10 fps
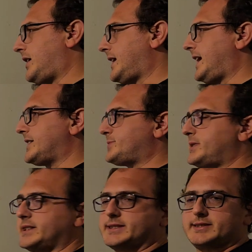can't
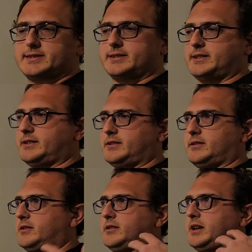explain this.
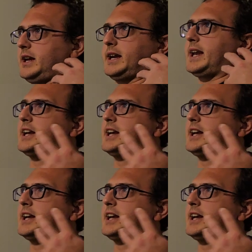I can't